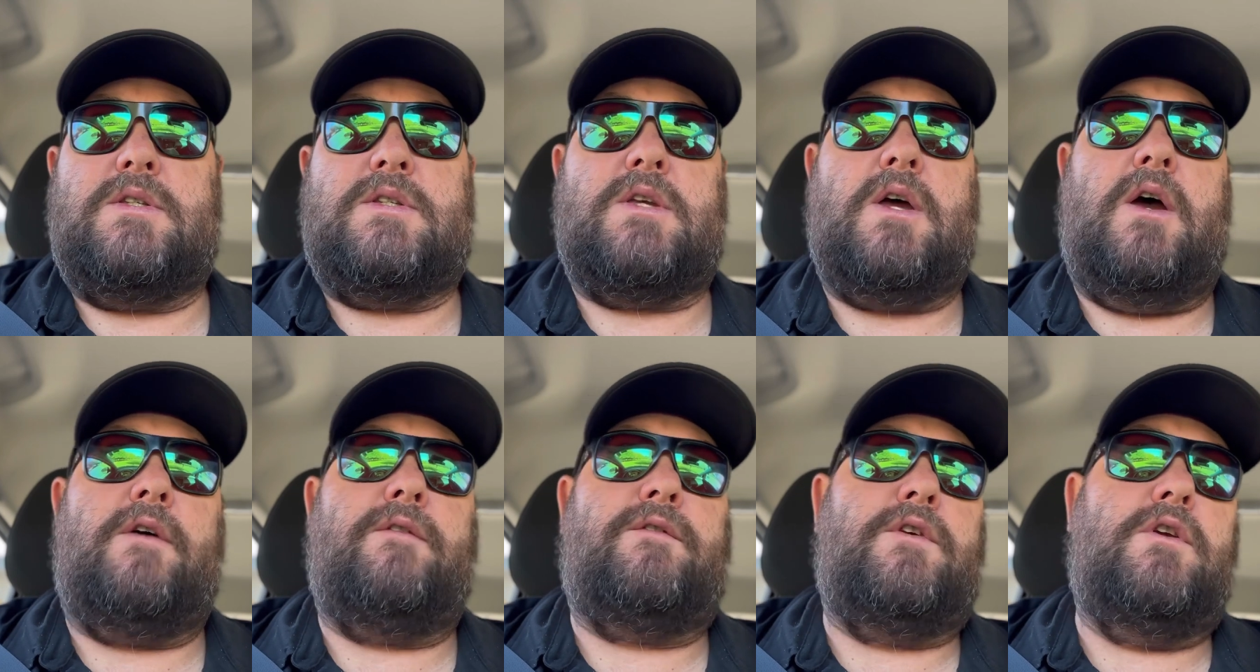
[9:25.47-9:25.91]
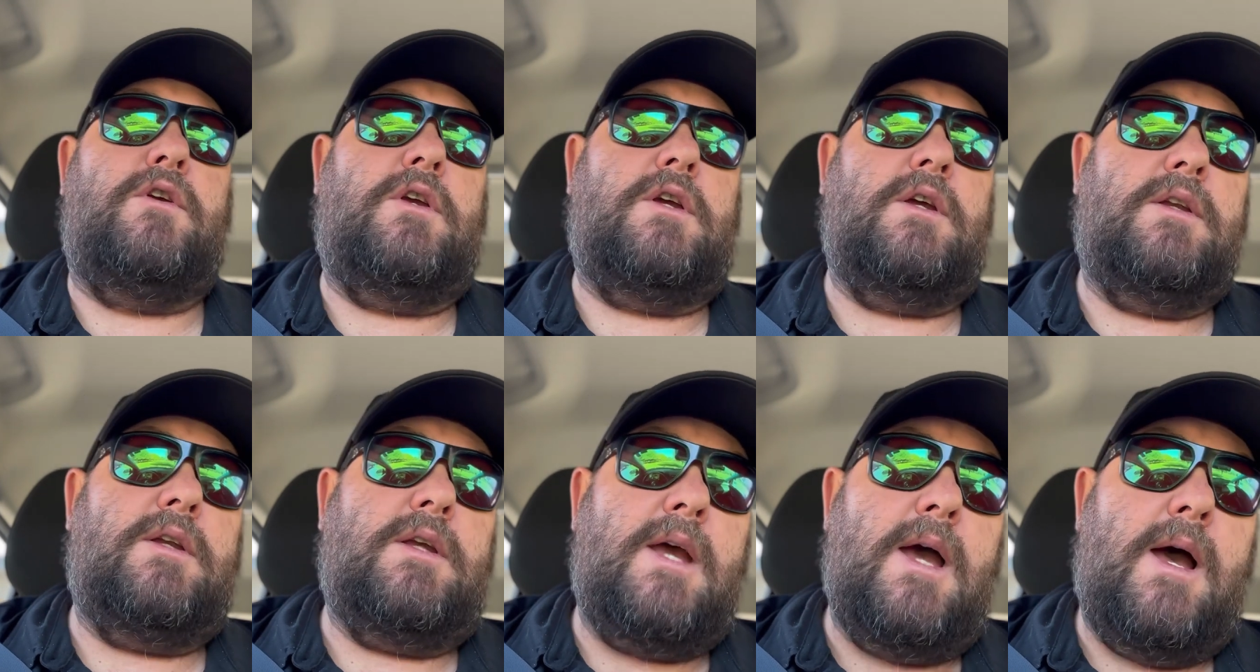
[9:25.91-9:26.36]
So if you
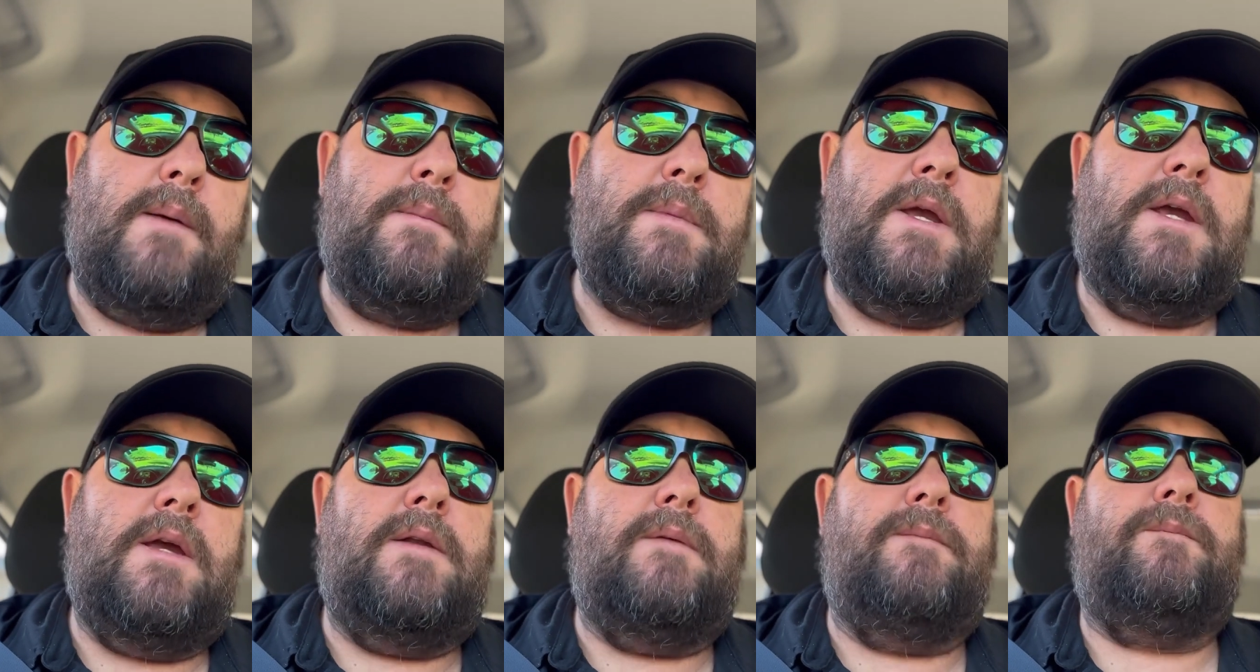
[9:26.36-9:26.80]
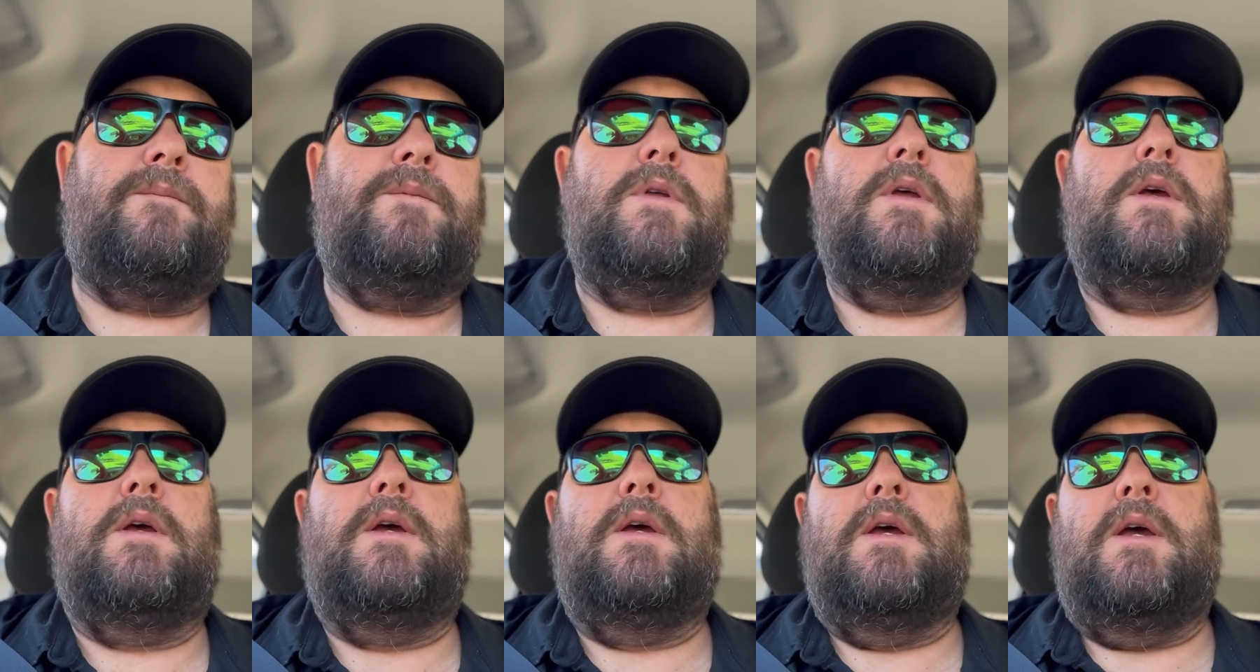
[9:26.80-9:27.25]
can come in
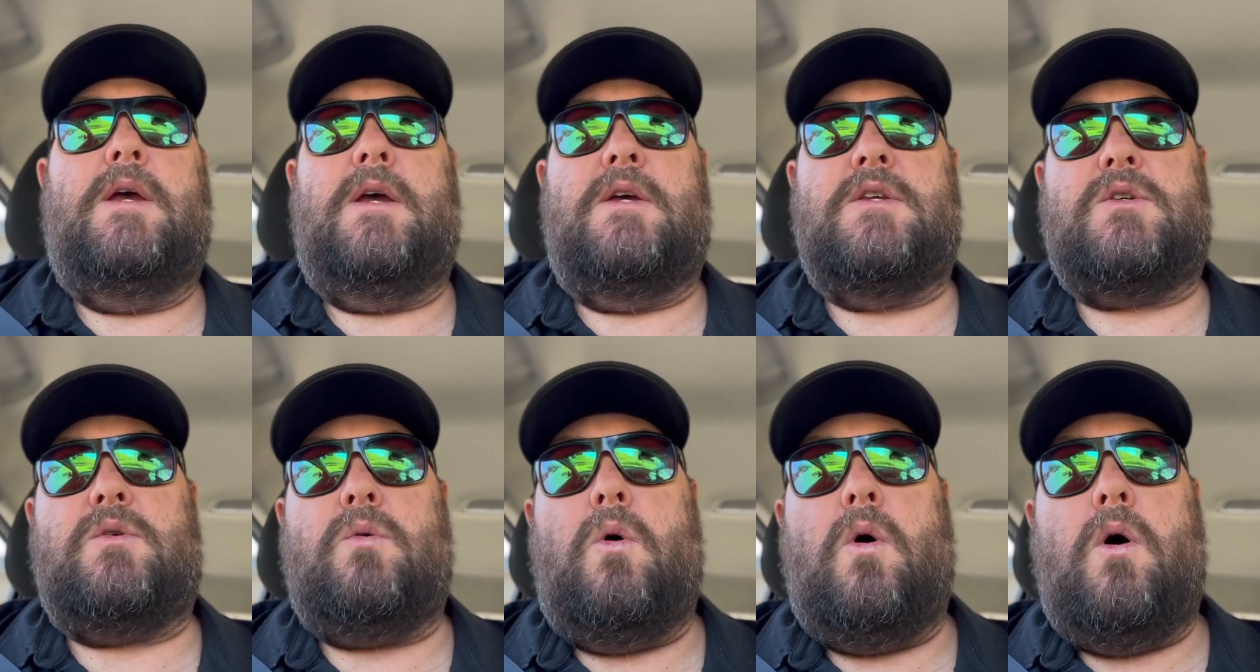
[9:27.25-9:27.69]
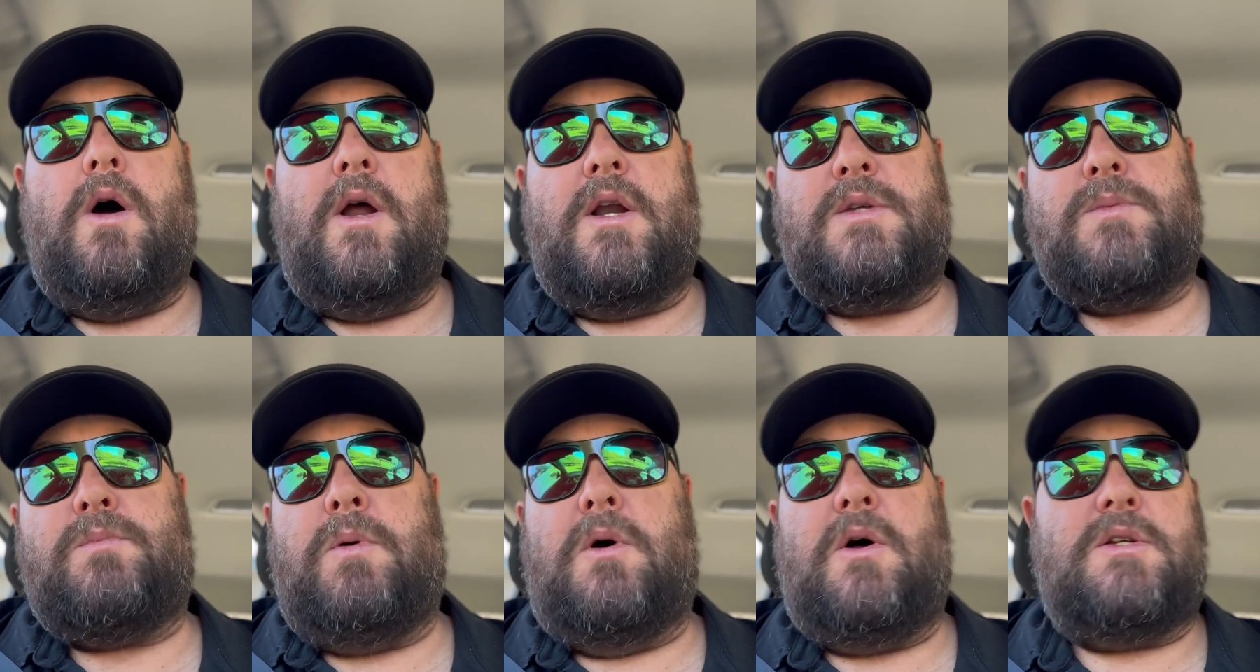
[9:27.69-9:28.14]
as quiet
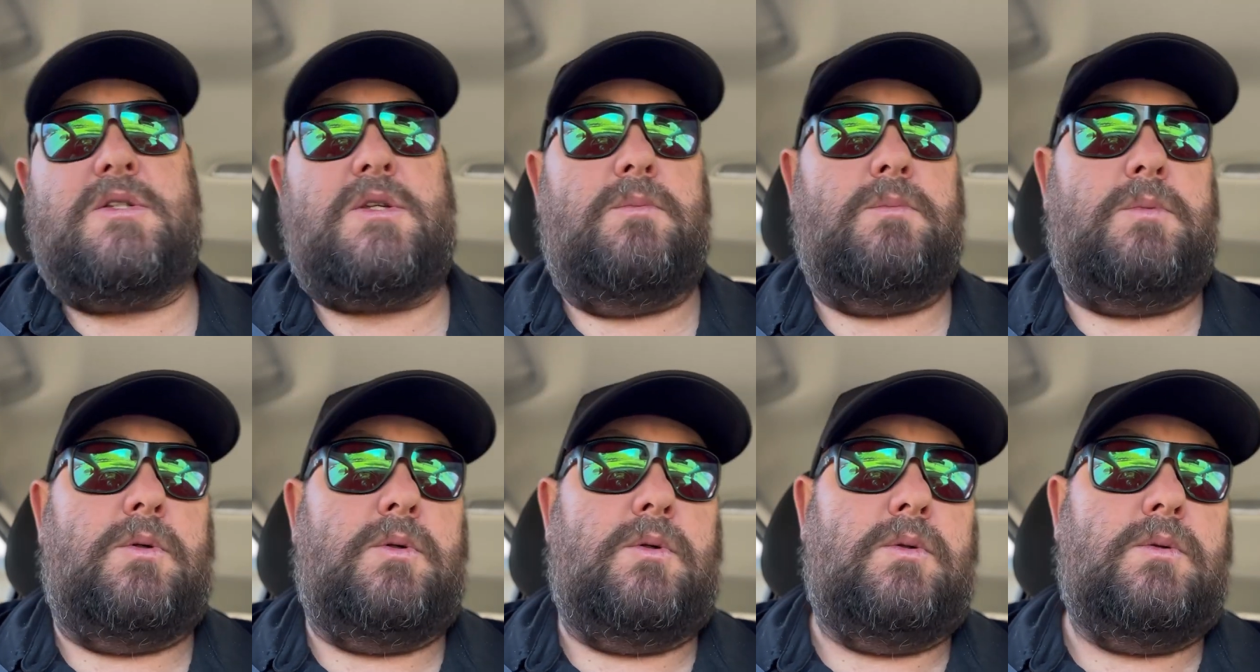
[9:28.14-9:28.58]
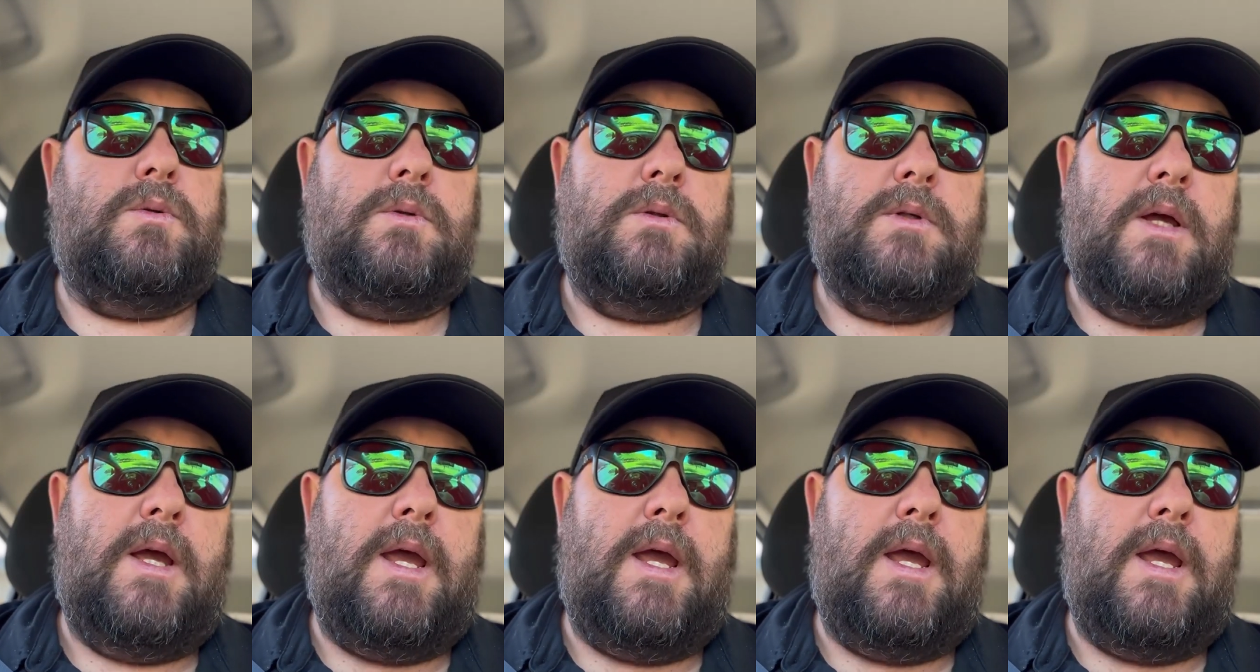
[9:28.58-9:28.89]
as possible